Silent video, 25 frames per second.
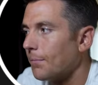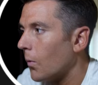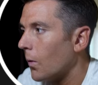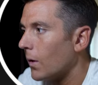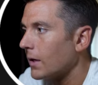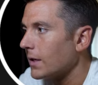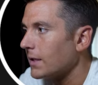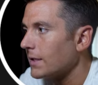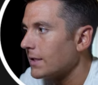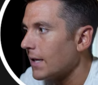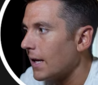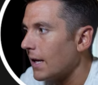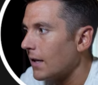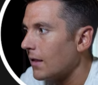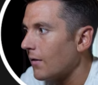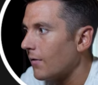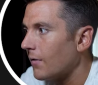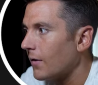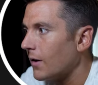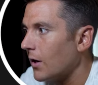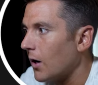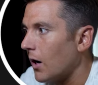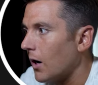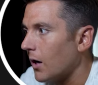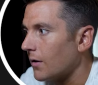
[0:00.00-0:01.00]
We're going to say the
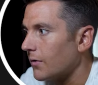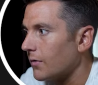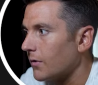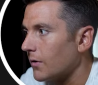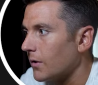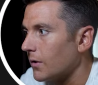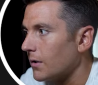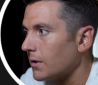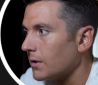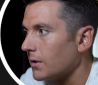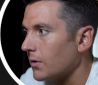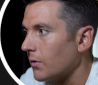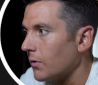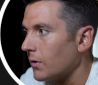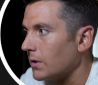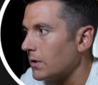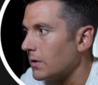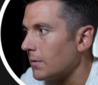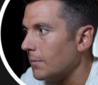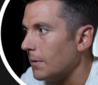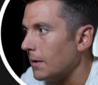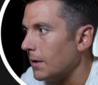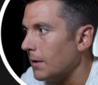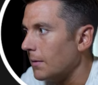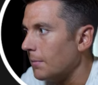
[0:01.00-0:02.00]
videographer is going
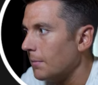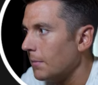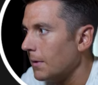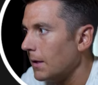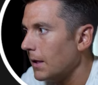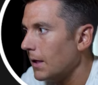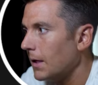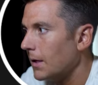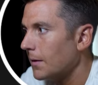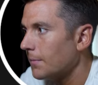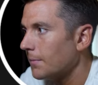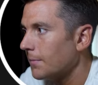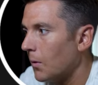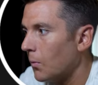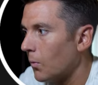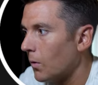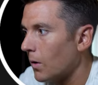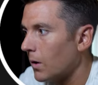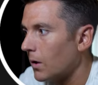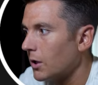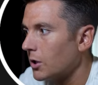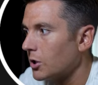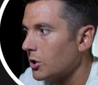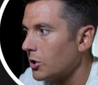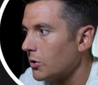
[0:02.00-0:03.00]
to be me, and we're
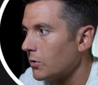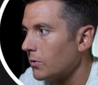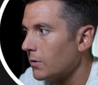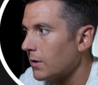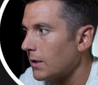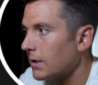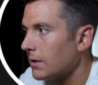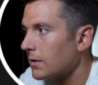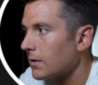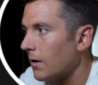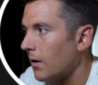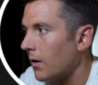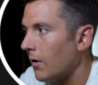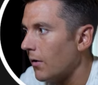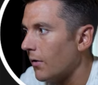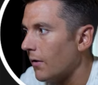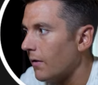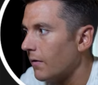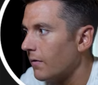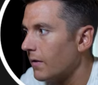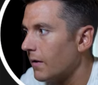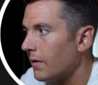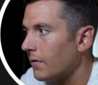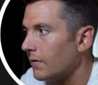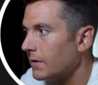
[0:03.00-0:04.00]
going to shoot this on the
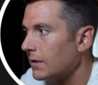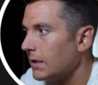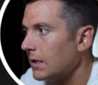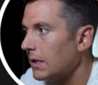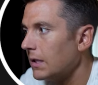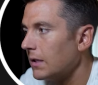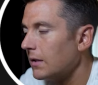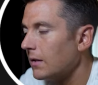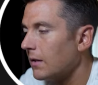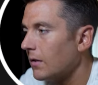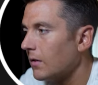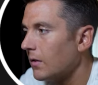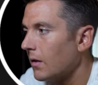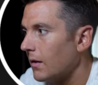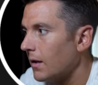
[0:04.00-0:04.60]
15th.